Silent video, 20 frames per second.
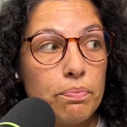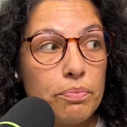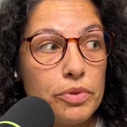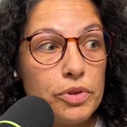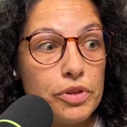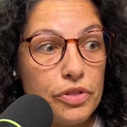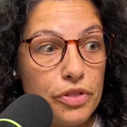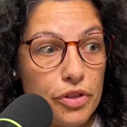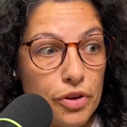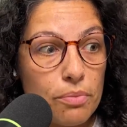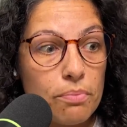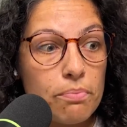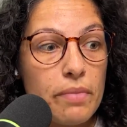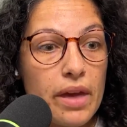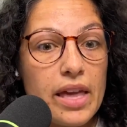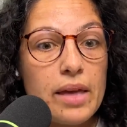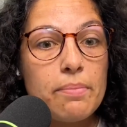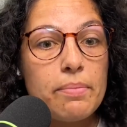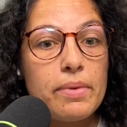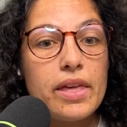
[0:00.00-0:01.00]
there
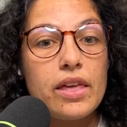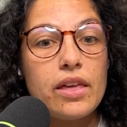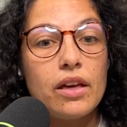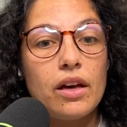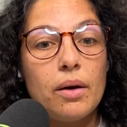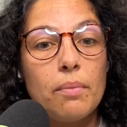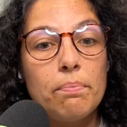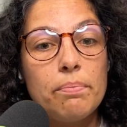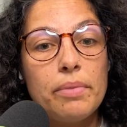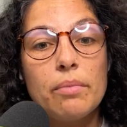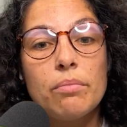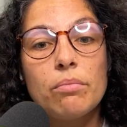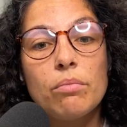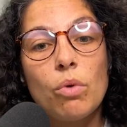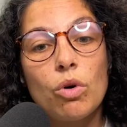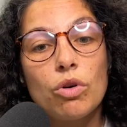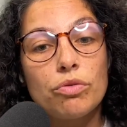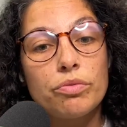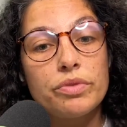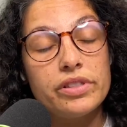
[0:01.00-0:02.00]
may be a bit
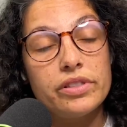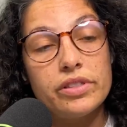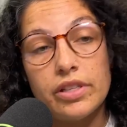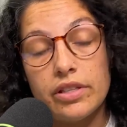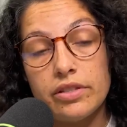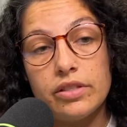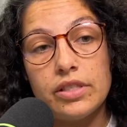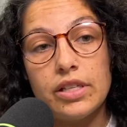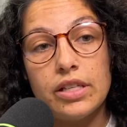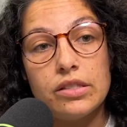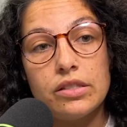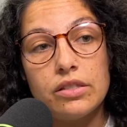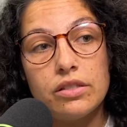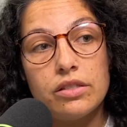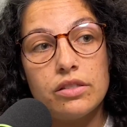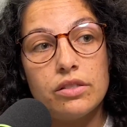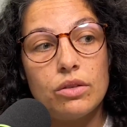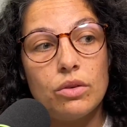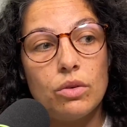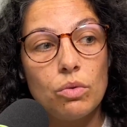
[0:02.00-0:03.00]
more resistance
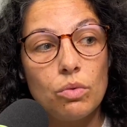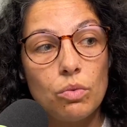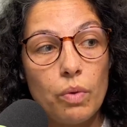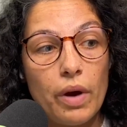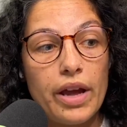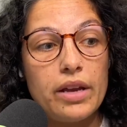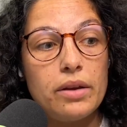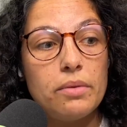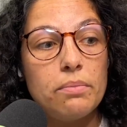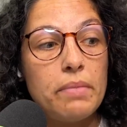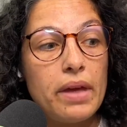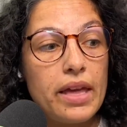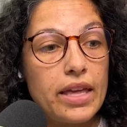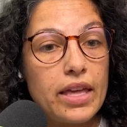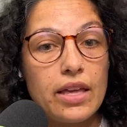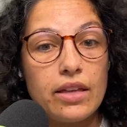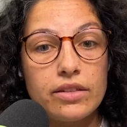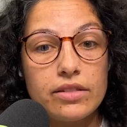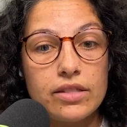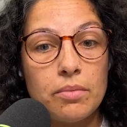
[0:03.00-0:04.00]
when
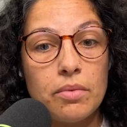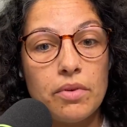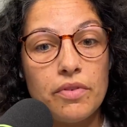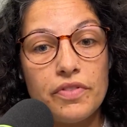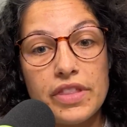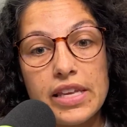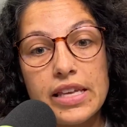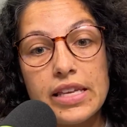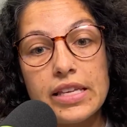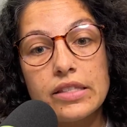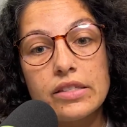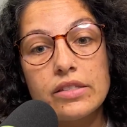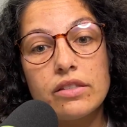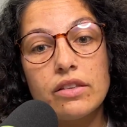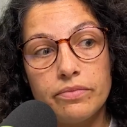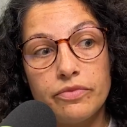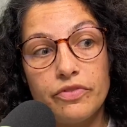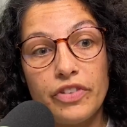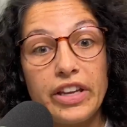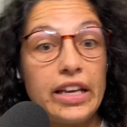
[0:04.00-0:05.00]
making some of these
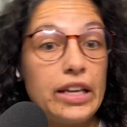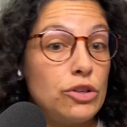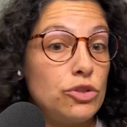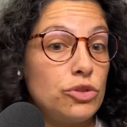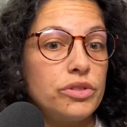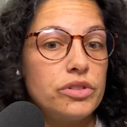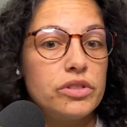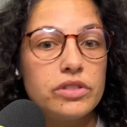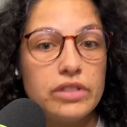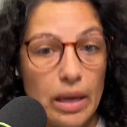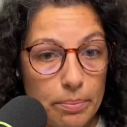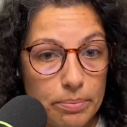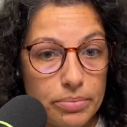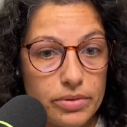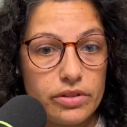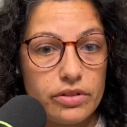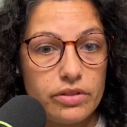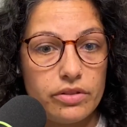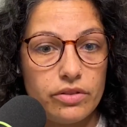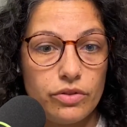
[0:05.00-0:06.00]
financial
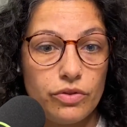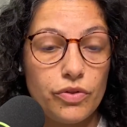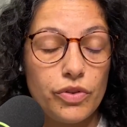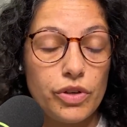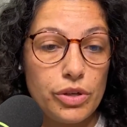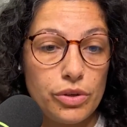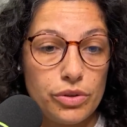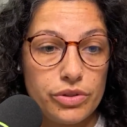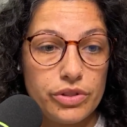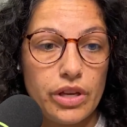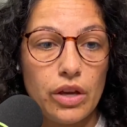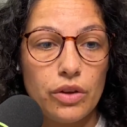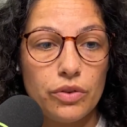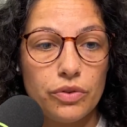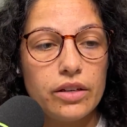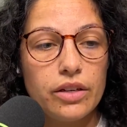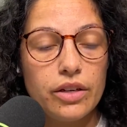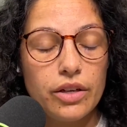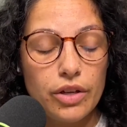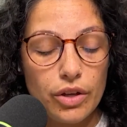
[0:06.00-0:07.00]
steps for
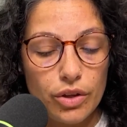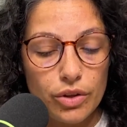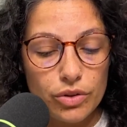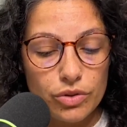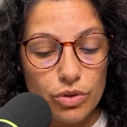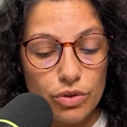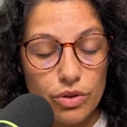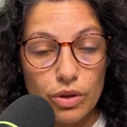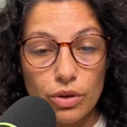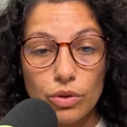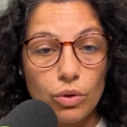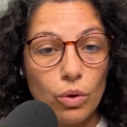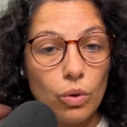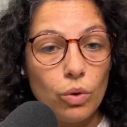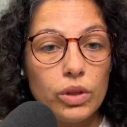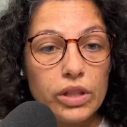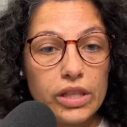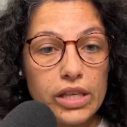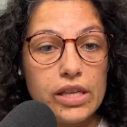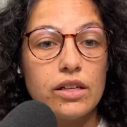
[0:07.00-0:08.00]
yourself. So the
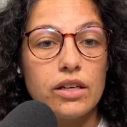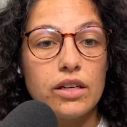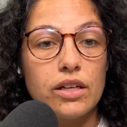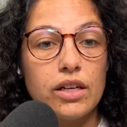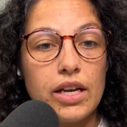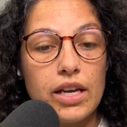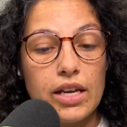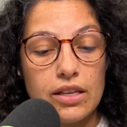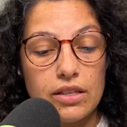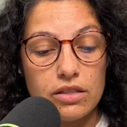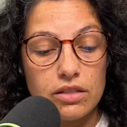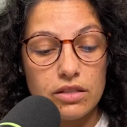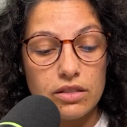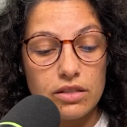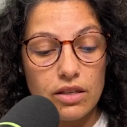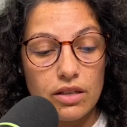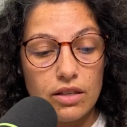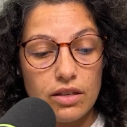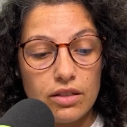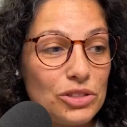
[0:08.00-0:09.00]
goal here is
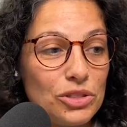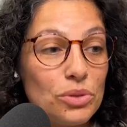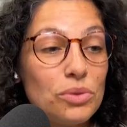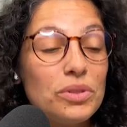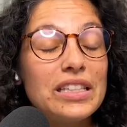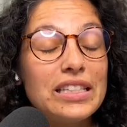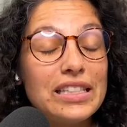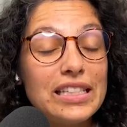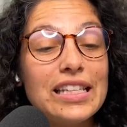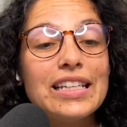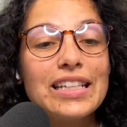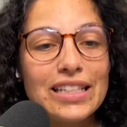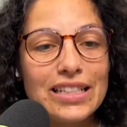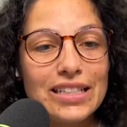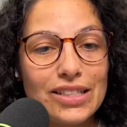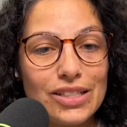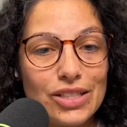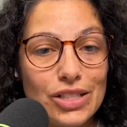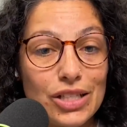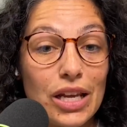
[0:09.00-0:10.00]
do the
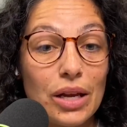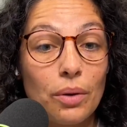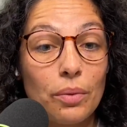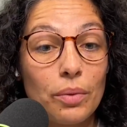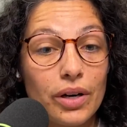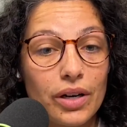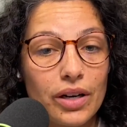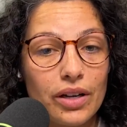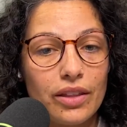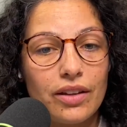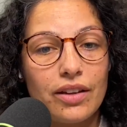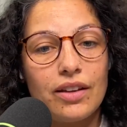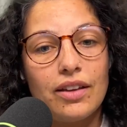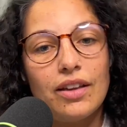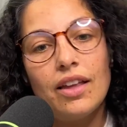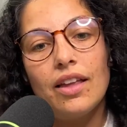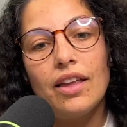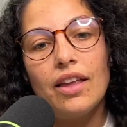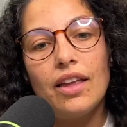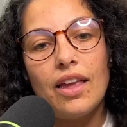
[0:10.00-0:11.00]
deconditioning work
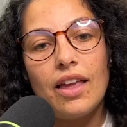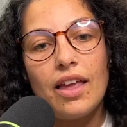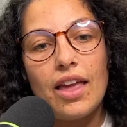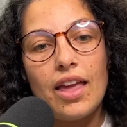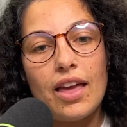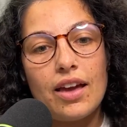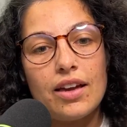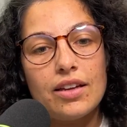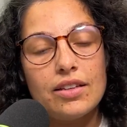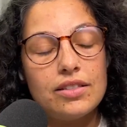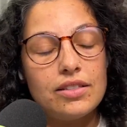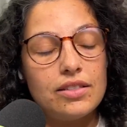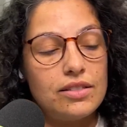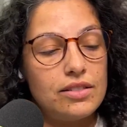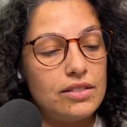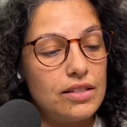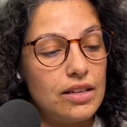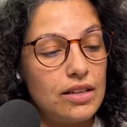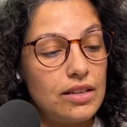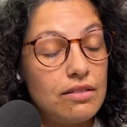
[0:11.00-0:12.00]
and
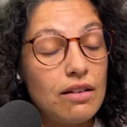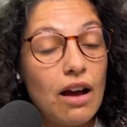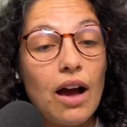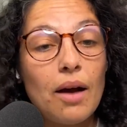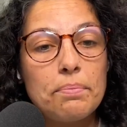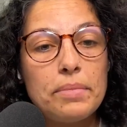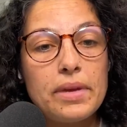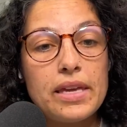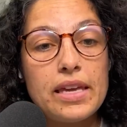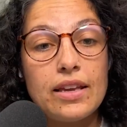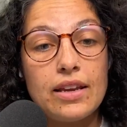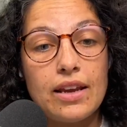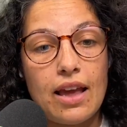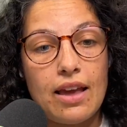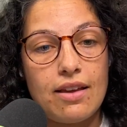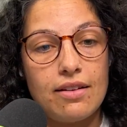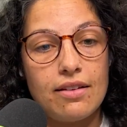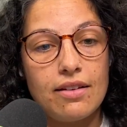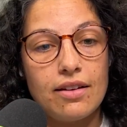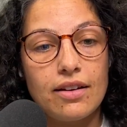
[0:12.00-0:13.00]
to not be in
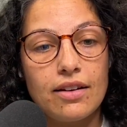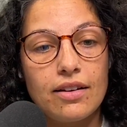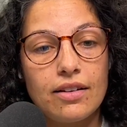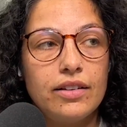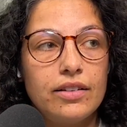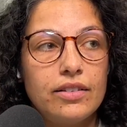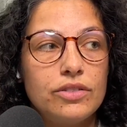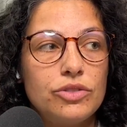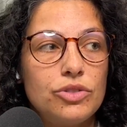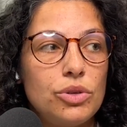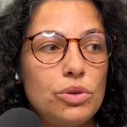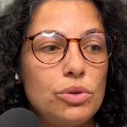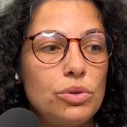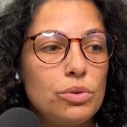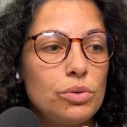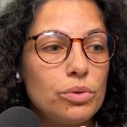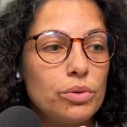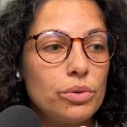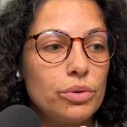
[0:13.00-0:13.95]
anger, to